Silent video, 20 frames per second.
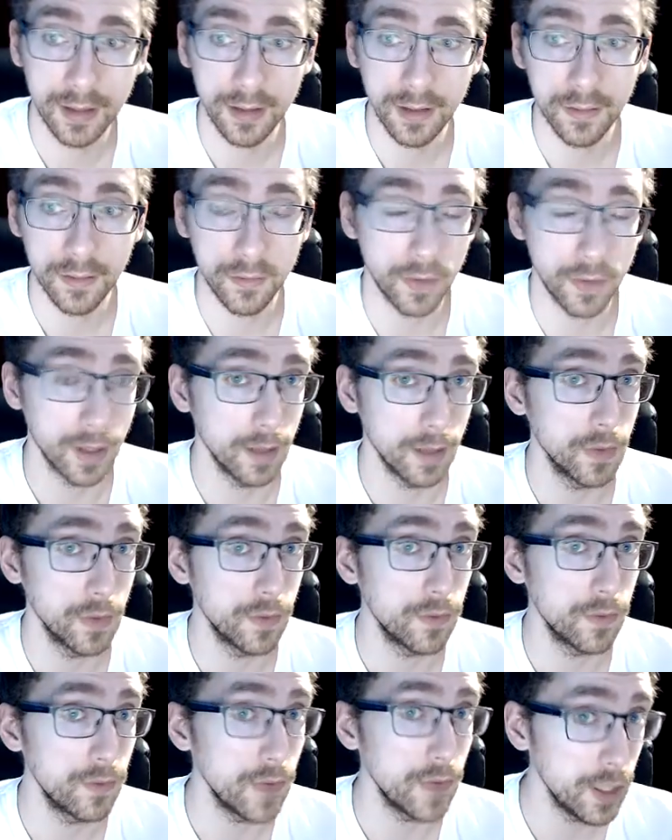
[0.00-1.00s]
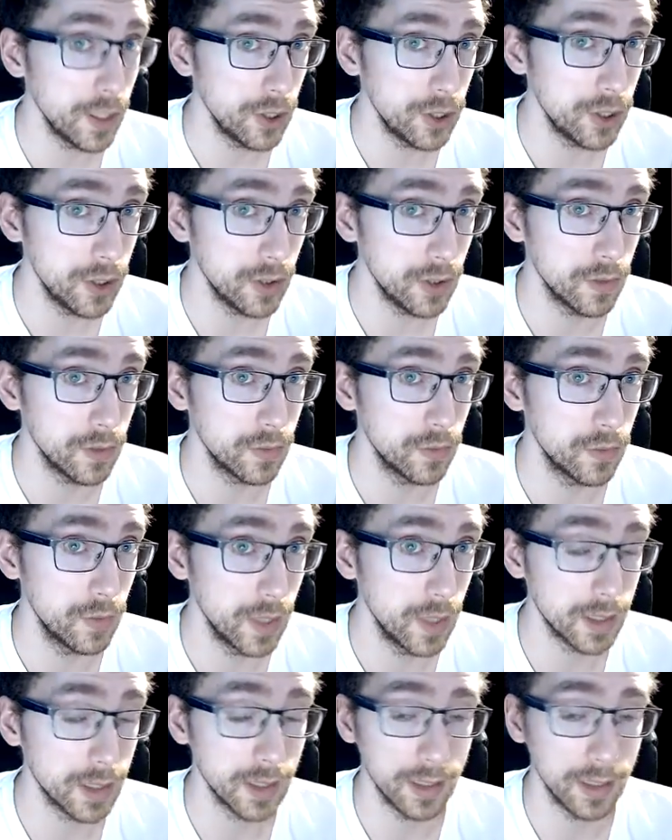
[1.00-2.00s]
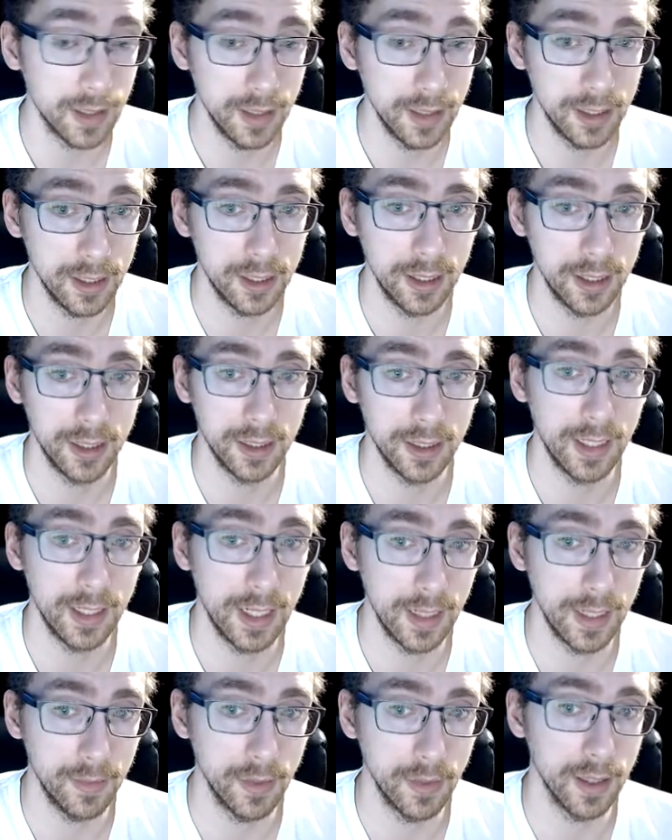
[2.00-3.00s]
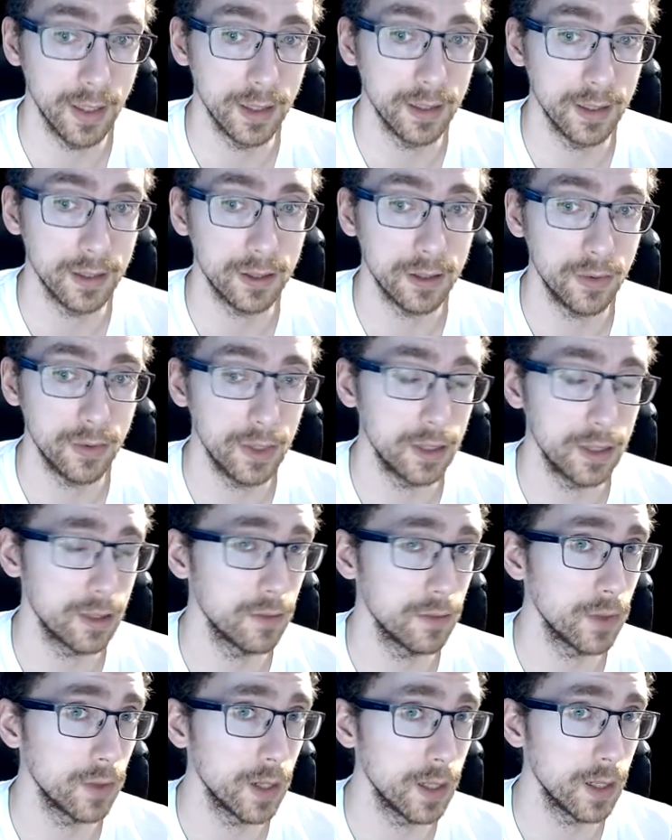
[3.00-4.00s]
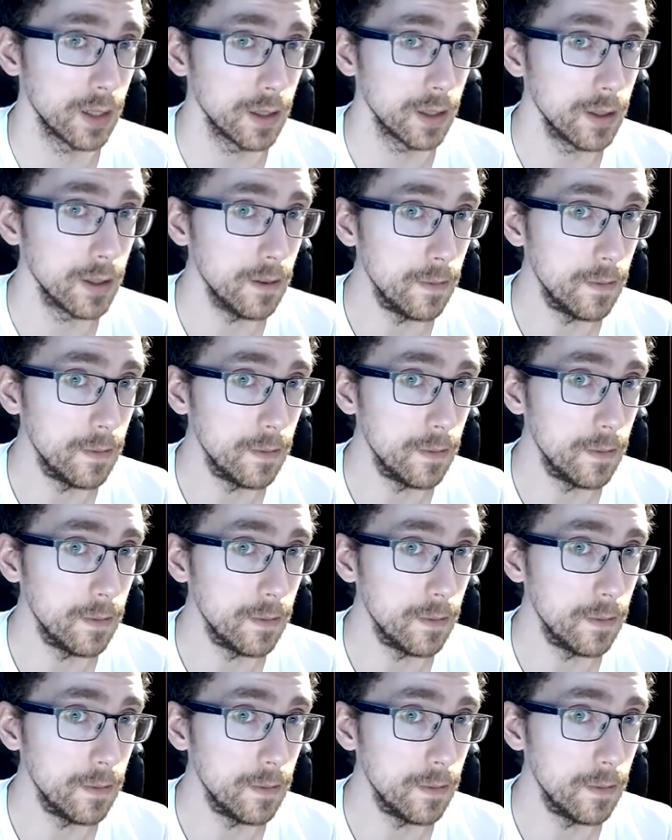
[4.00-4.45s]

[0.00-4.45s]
from facial recognition camera on the streets of London.